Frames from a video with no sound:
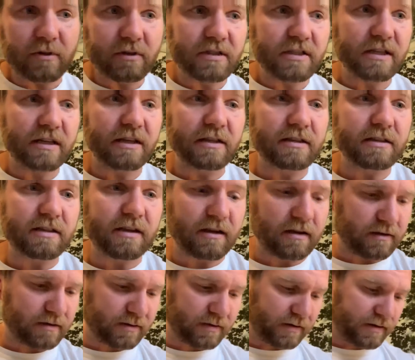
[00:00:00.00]
seeds.
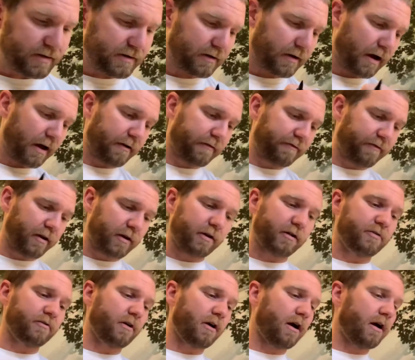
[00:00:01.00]
So these are kind of fun to
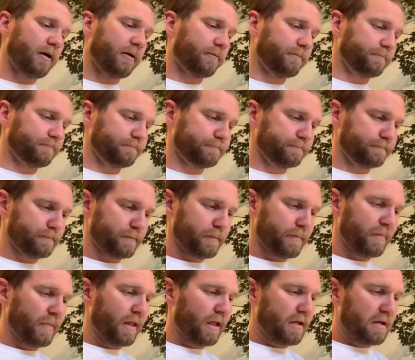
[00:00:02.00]
draw.
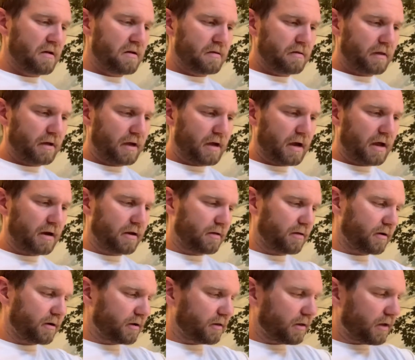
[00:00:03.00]
They kind of
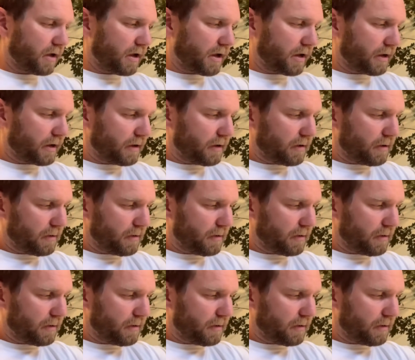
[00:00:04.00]
look like